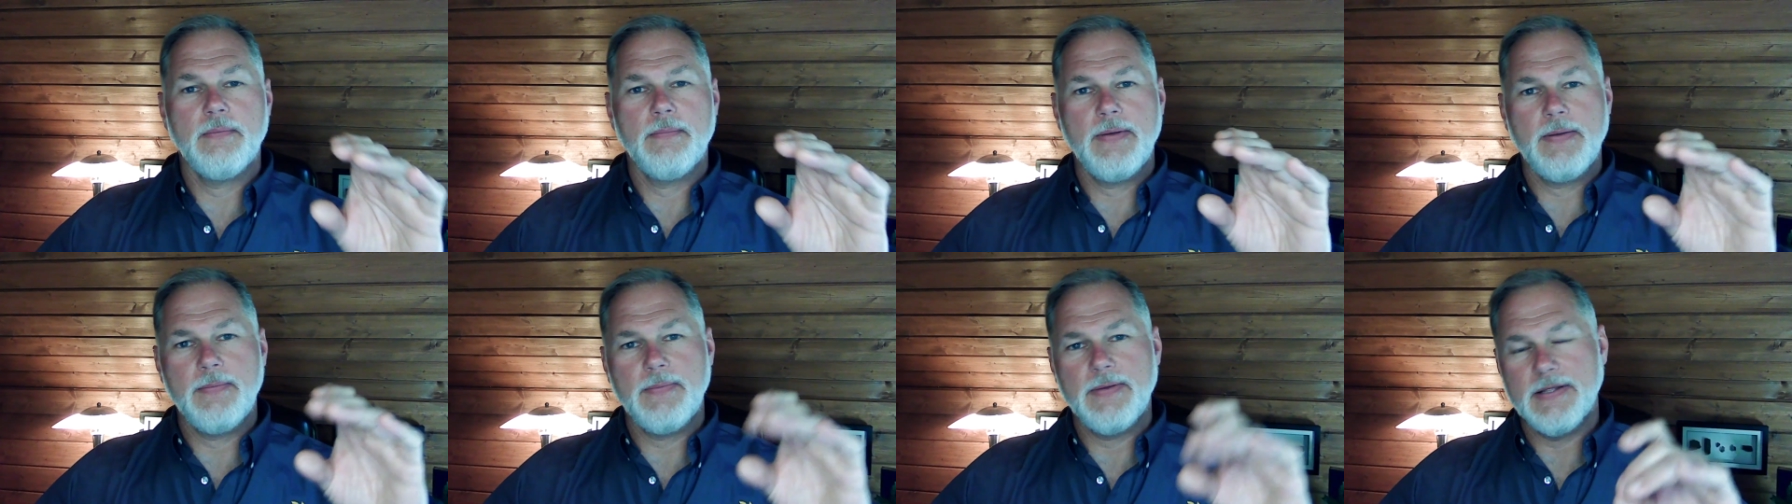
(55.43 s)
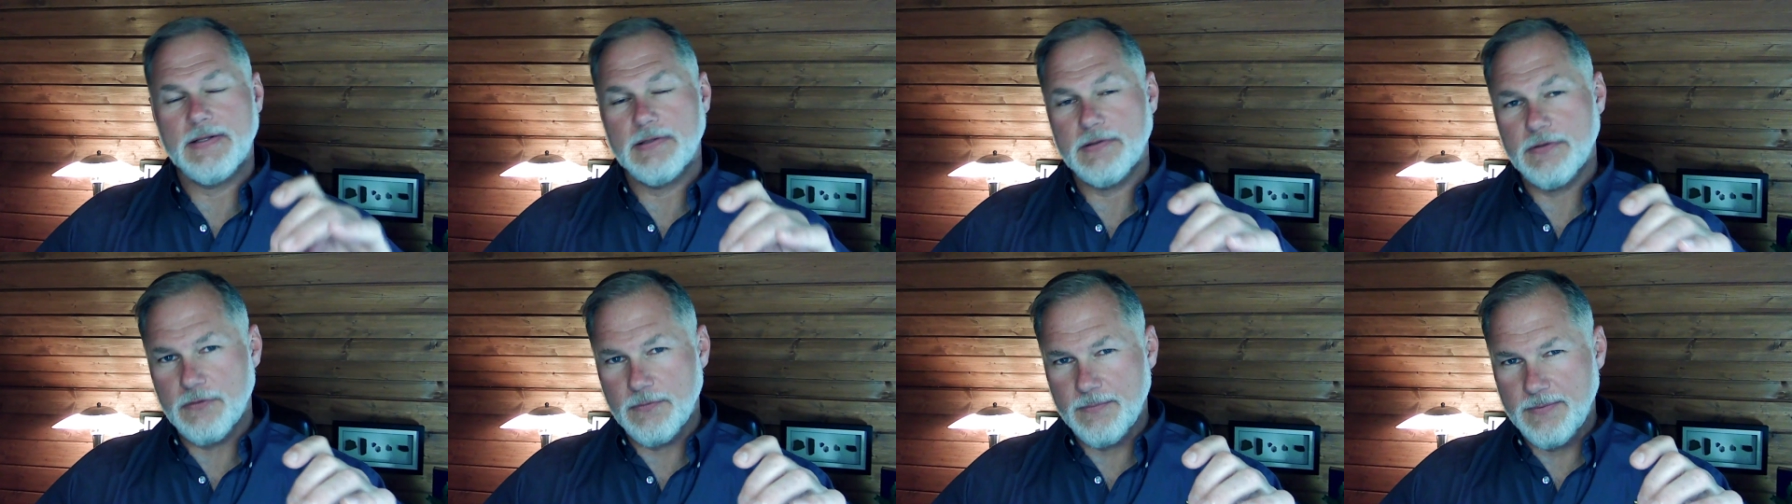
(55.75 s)
maybe
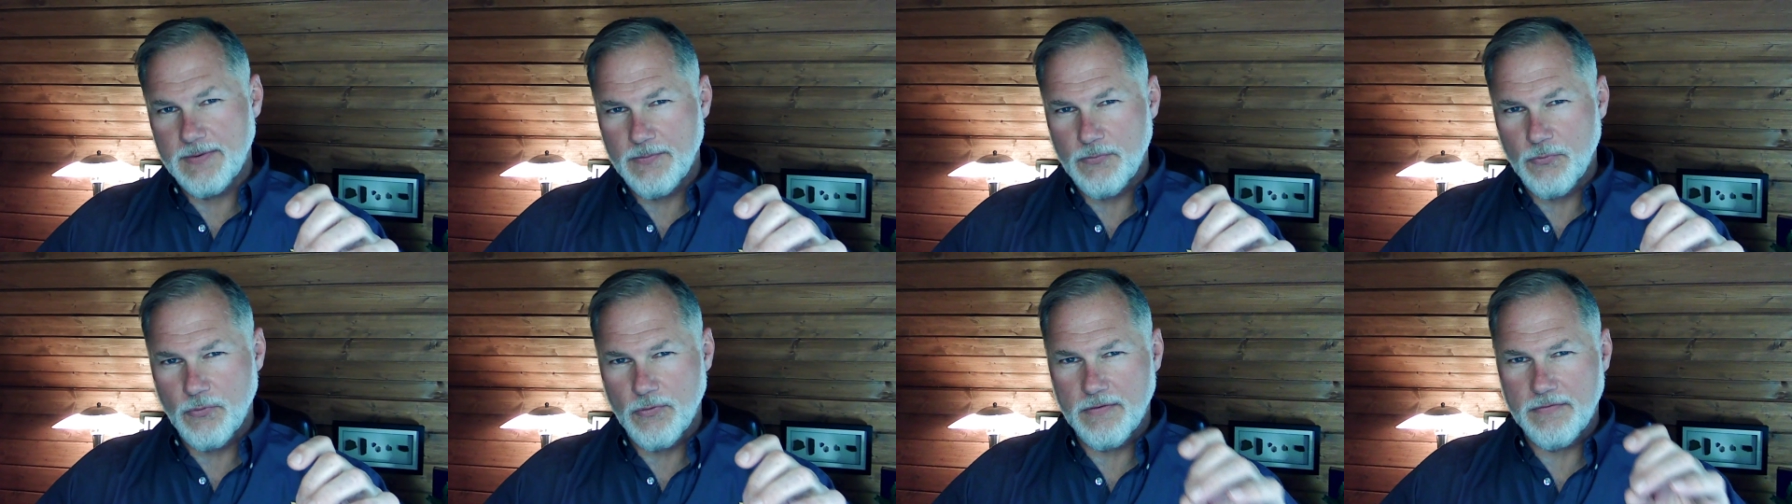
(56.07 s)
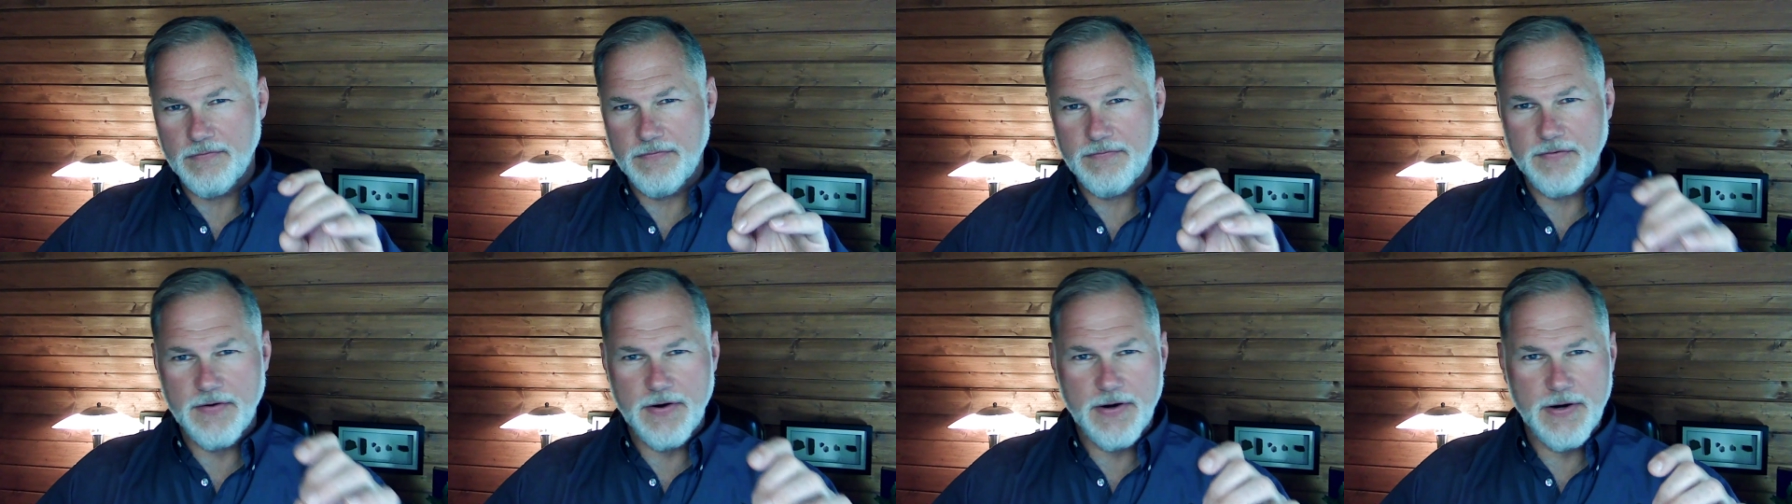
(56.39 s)
a little bit more
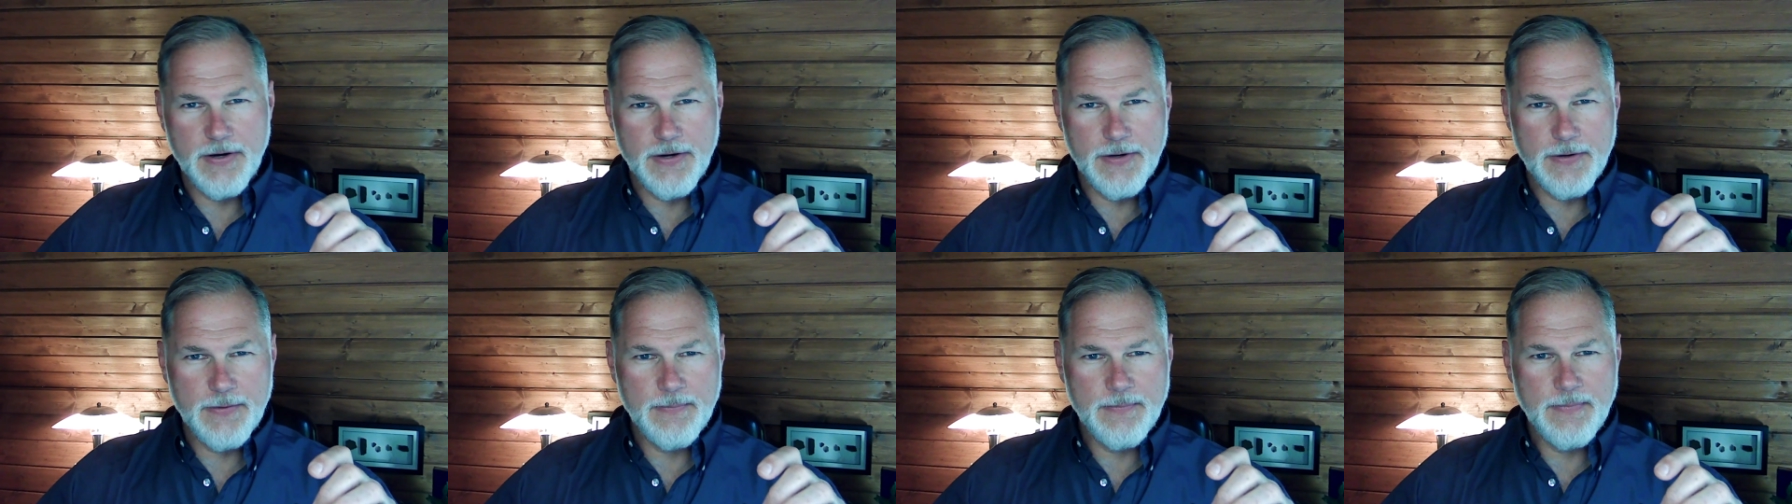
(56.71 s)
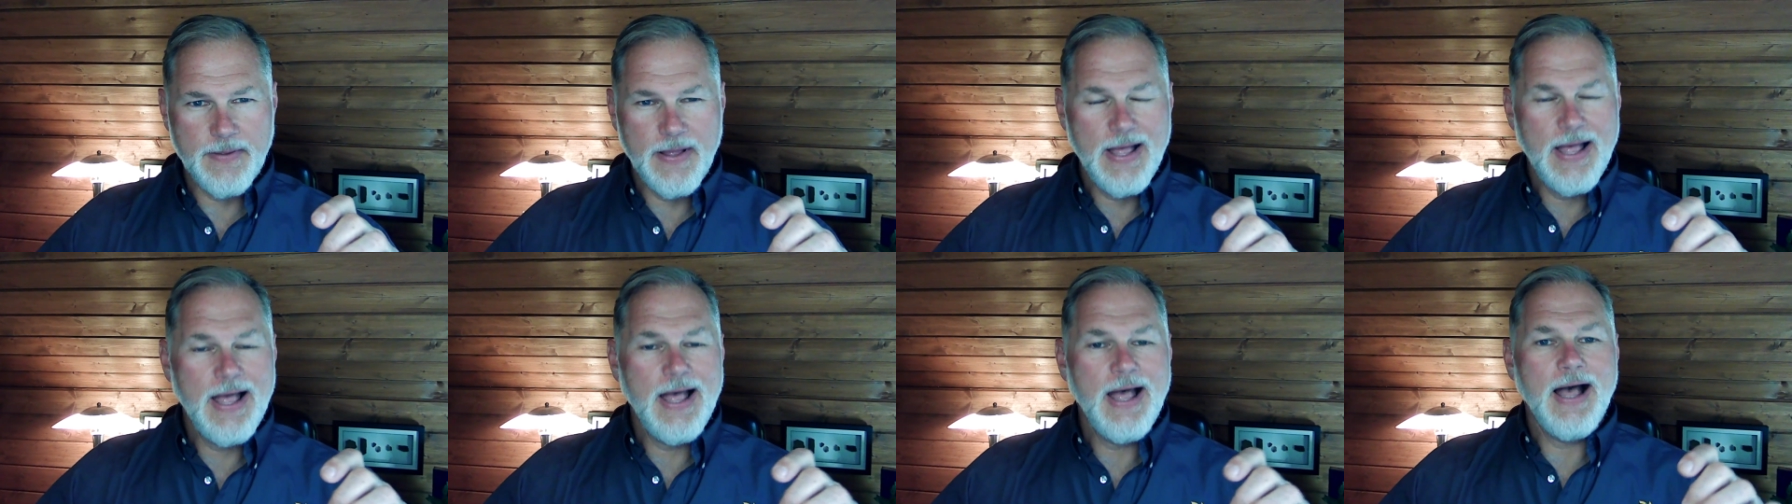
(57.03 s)

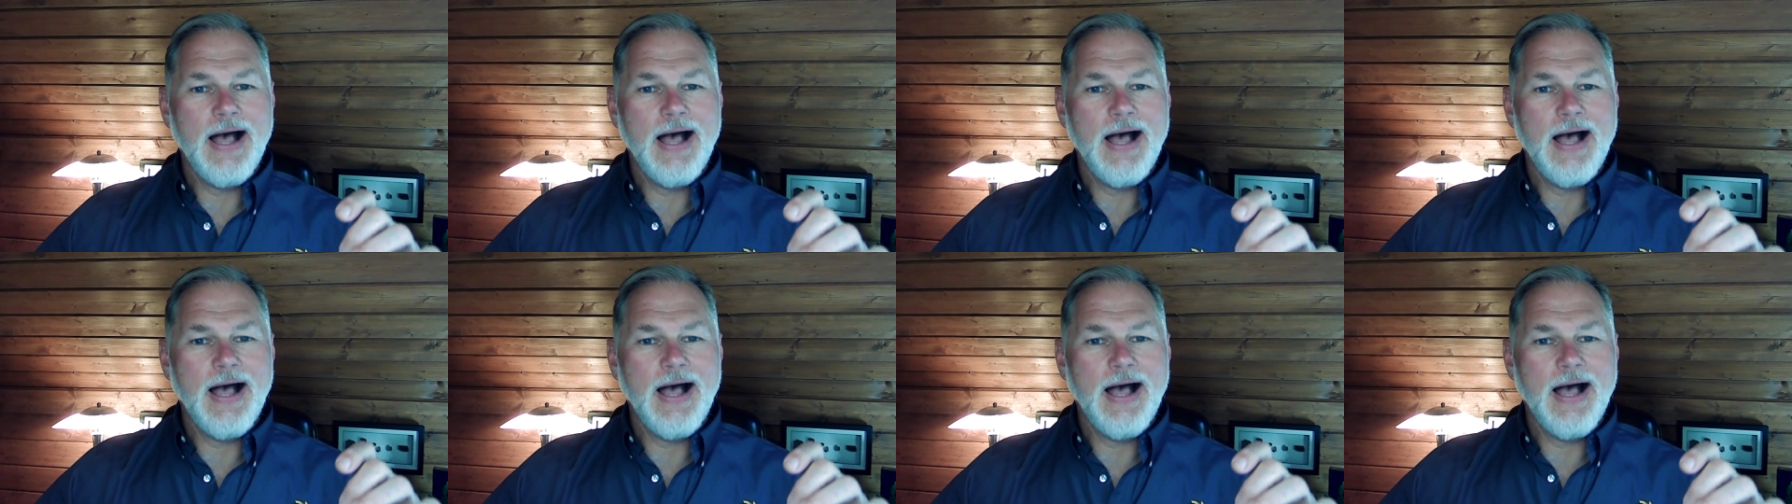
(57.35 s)
firm.